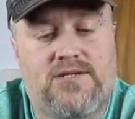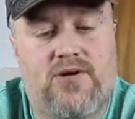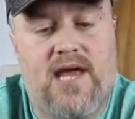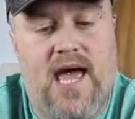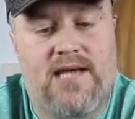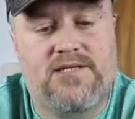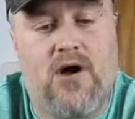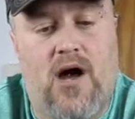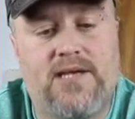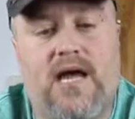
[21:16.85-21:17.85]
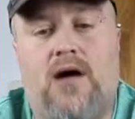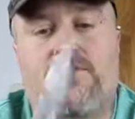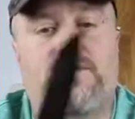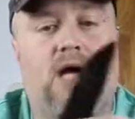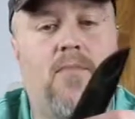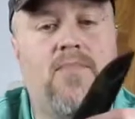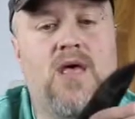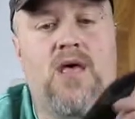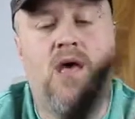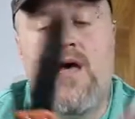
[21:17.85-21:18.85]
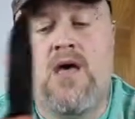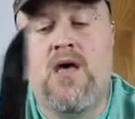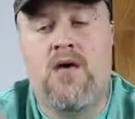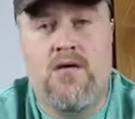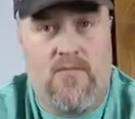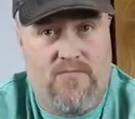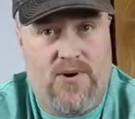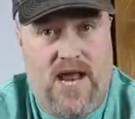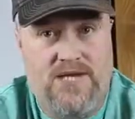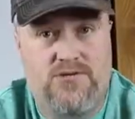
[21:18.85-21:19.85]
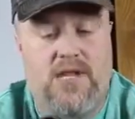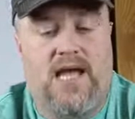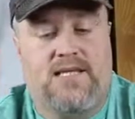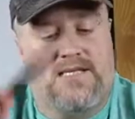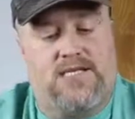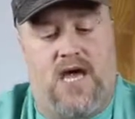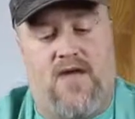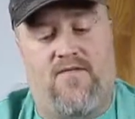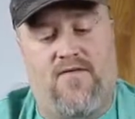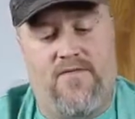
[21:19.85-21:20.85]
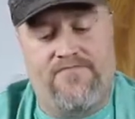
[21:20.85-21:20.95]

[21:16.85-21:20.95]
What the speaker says: So it has gone down some. But I do like this knife.